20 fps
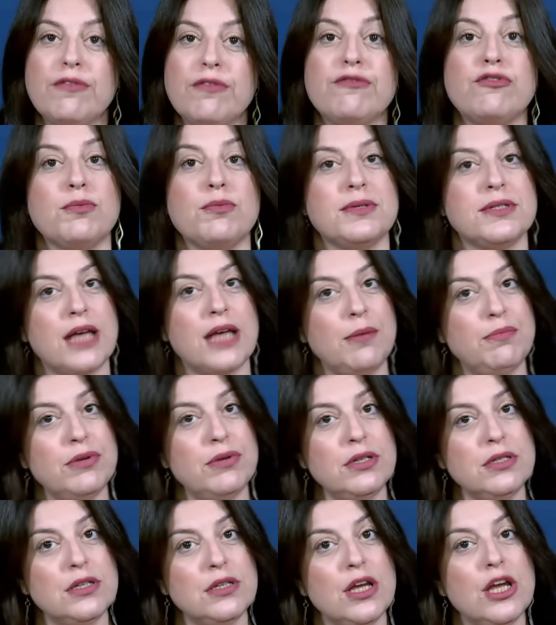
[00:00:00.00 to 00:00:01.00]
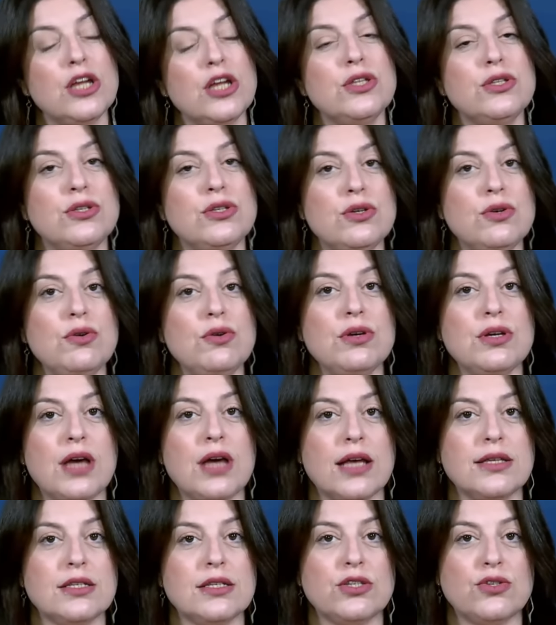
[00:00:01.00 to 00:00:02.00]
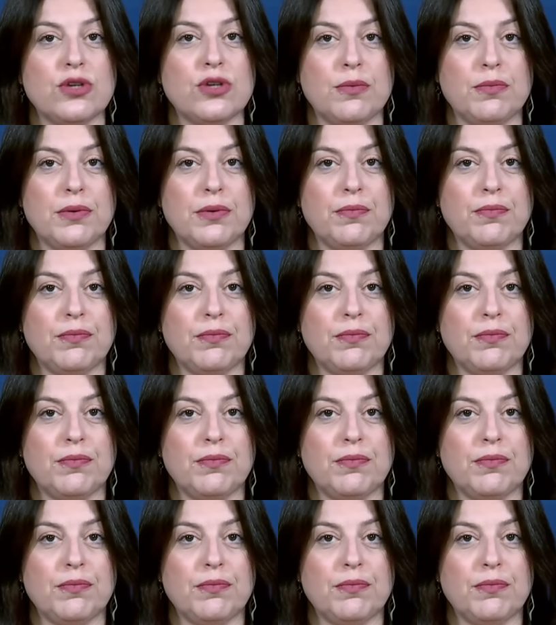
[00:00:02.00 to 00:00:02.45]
from Cyprus to Gaza Strip.